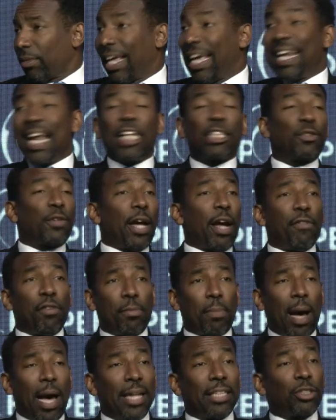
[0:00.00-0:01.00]
And that's for
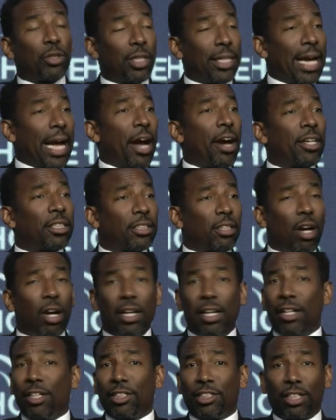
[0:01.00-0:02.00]
everybody. So the carrots are,
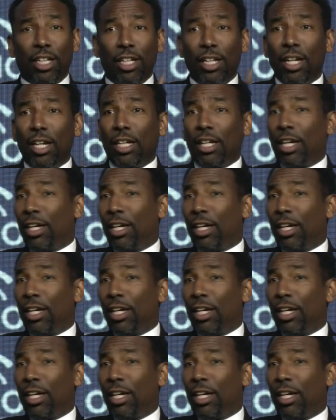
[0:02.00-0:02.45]
here's a